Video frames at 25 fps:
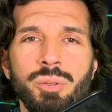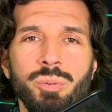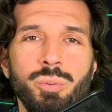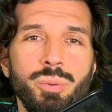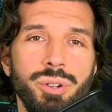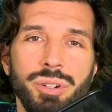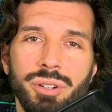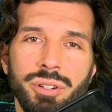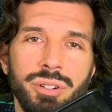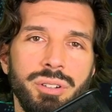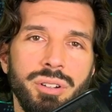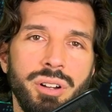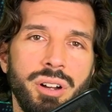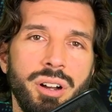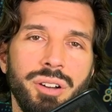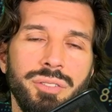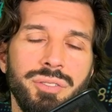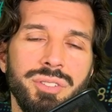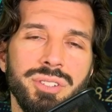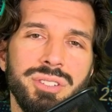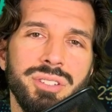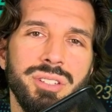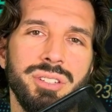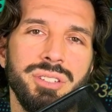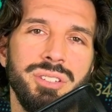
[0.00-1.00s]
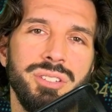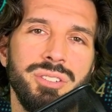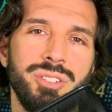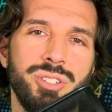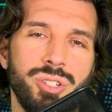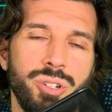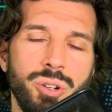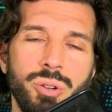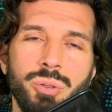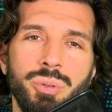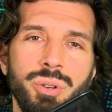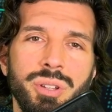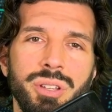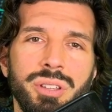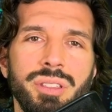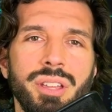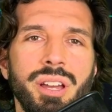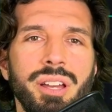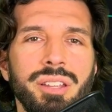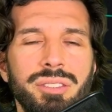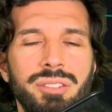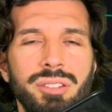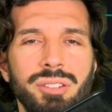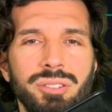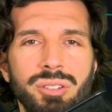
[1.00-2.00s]
we're obviously showing
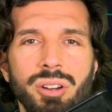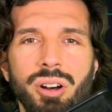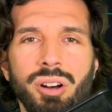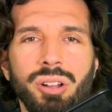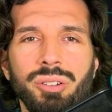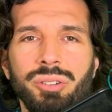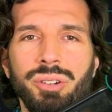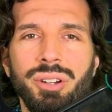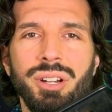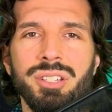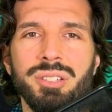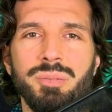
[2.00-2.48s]
that the dollar